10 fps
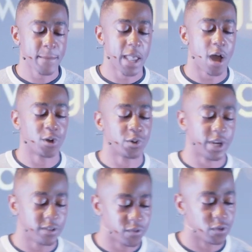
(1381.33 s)
how
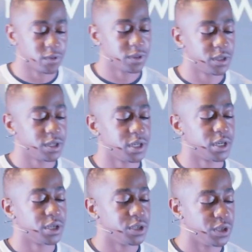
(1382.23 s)
grateful
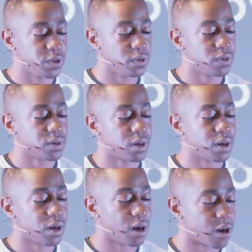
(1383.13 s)
you
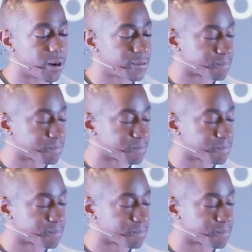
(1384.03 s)
are.